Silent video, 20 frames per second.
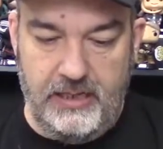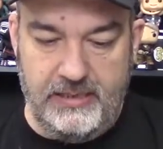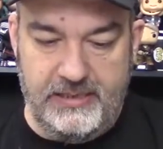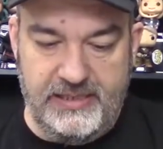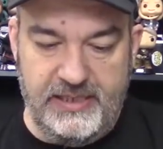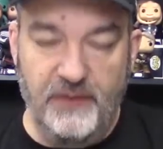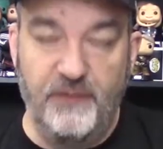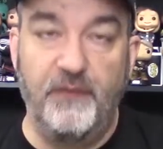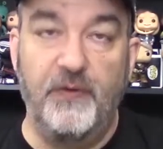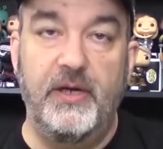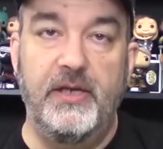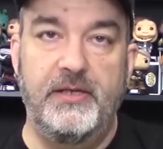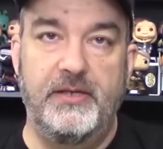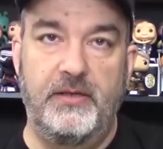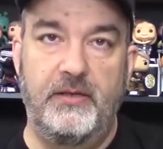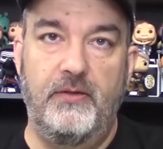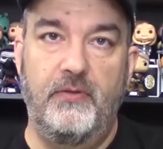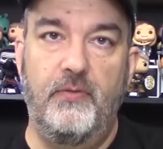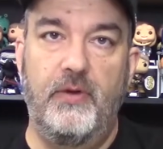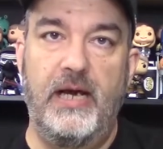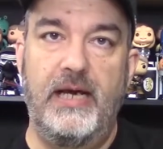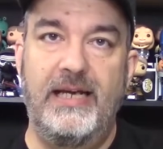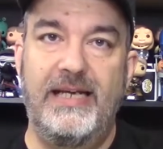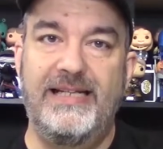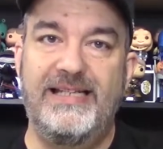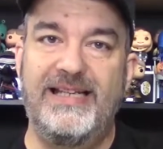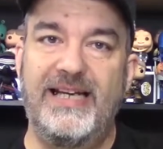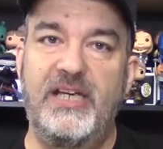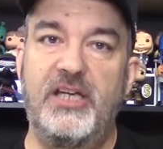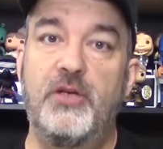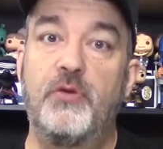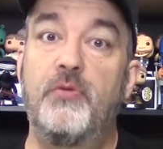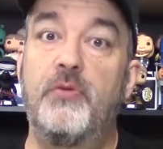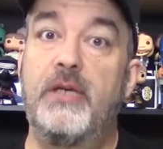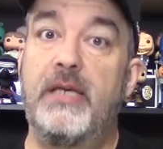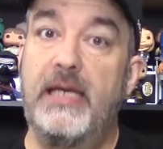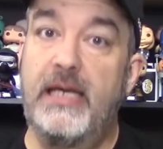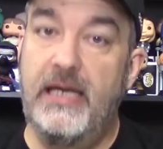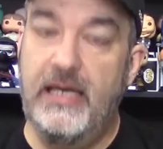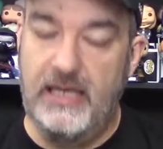different, right? It's a
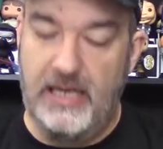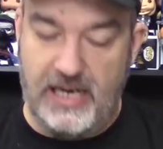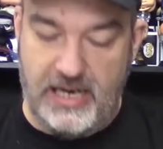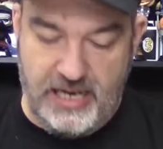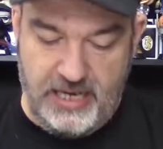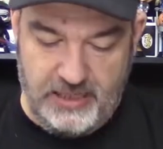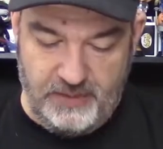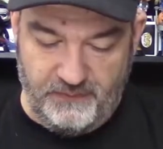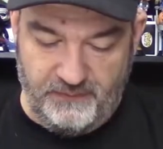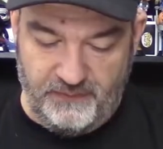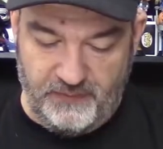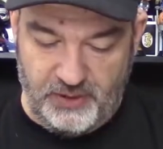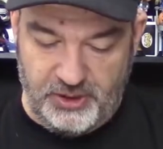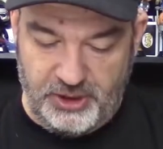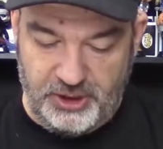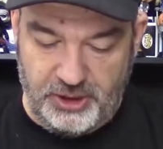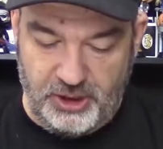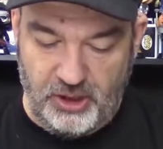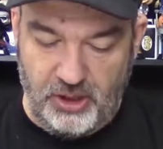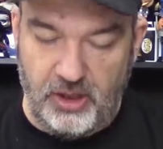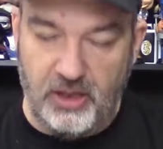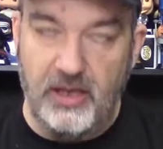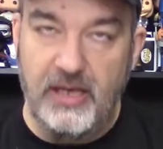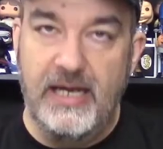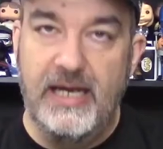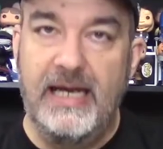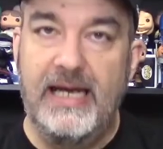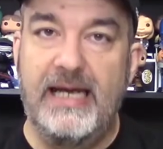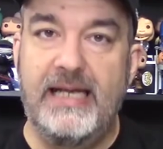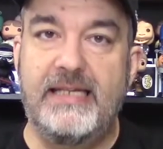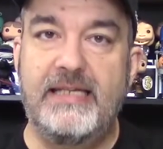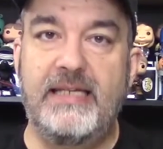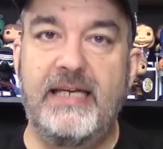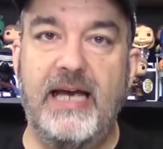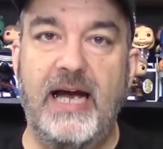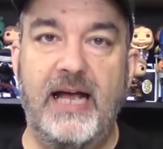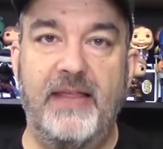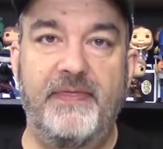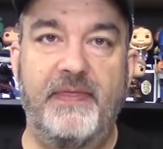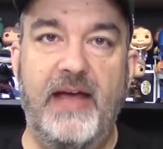unique item for sure. It's
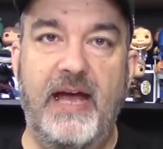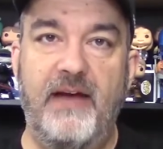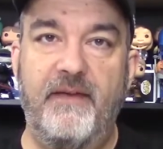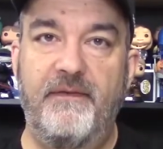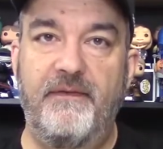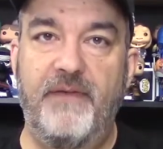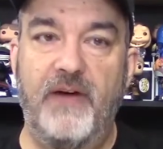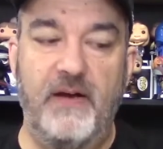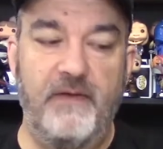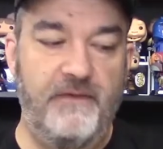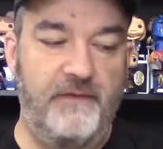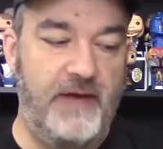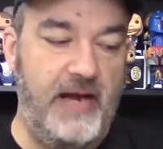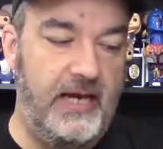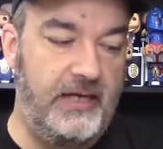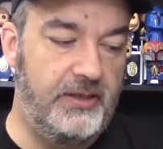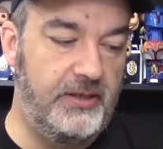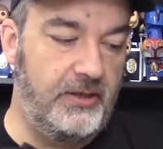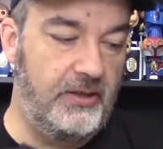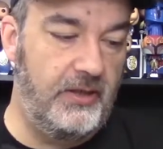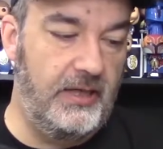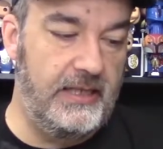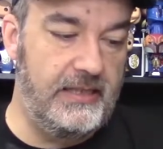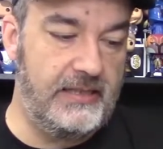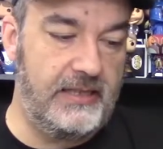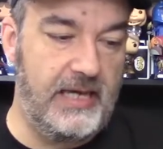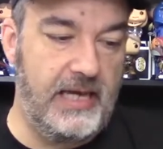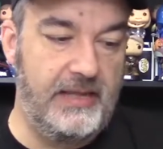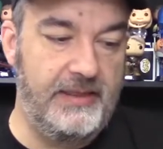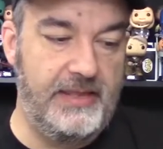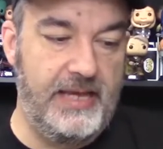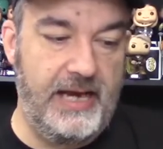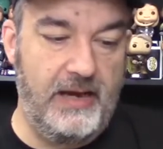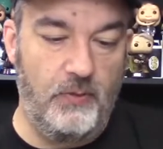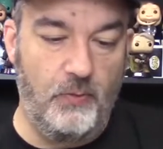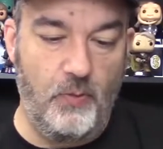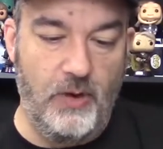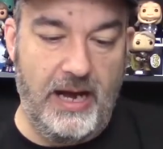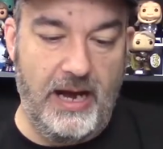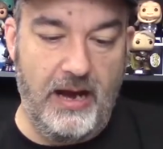got that fun factor. It's got
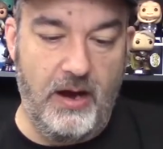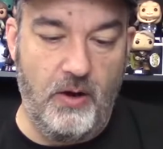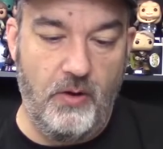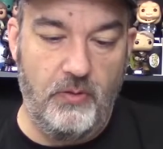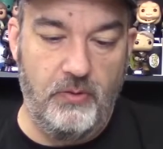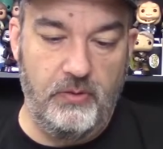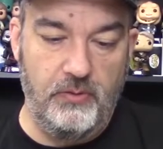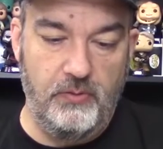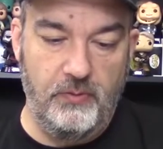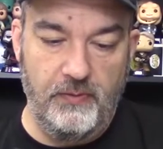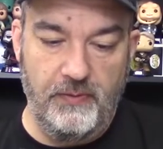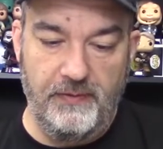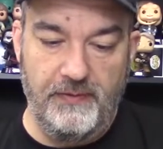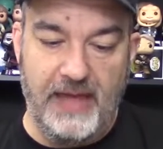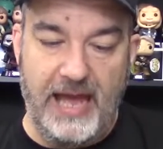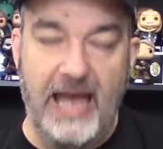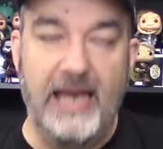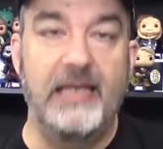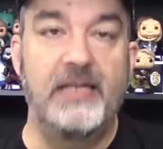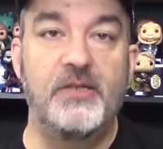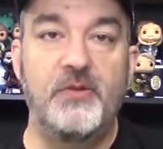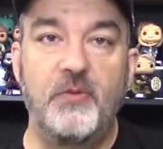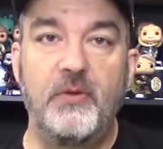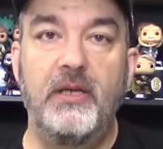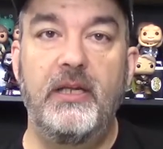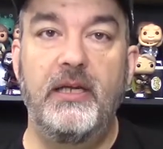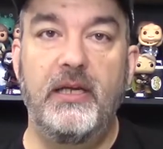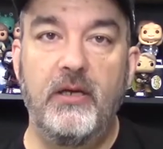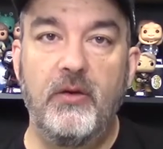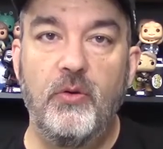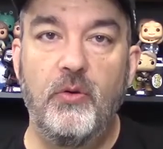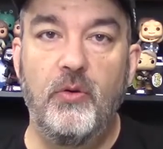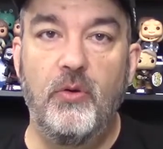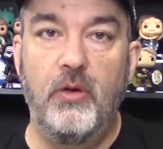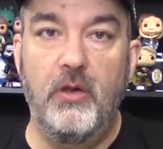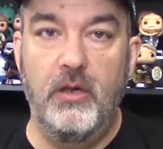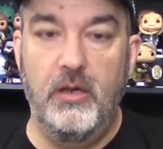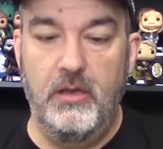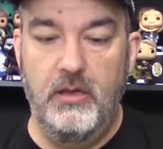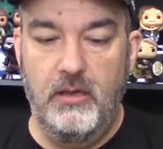that wow, that is really
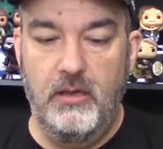cool